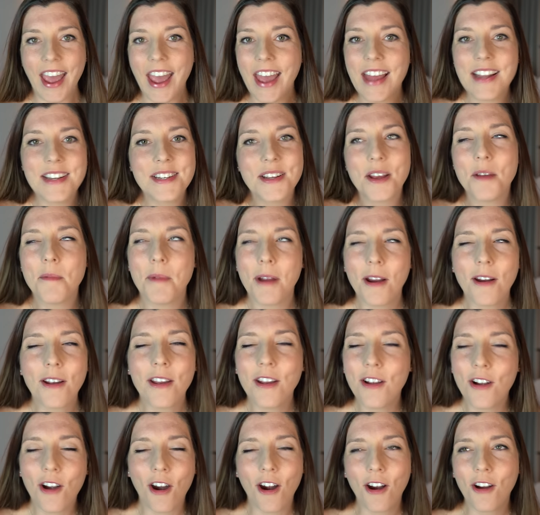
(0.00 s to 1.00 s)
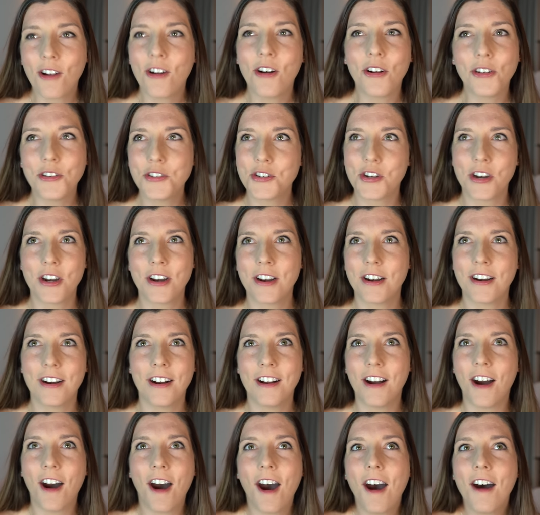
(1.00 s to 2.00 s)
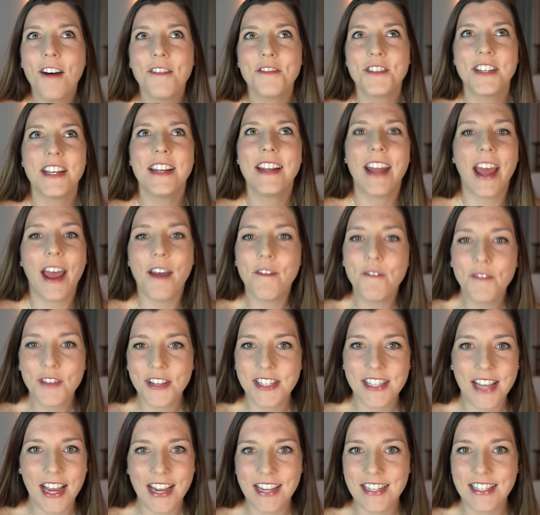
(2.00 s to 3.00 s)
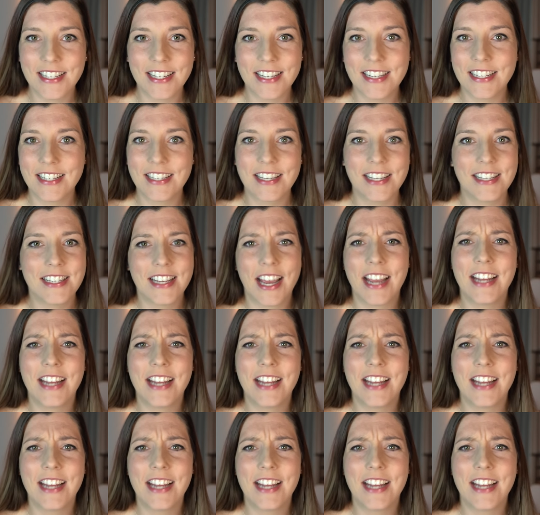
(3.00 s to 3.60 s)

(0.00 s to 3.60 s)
And American car culture often emphasizes this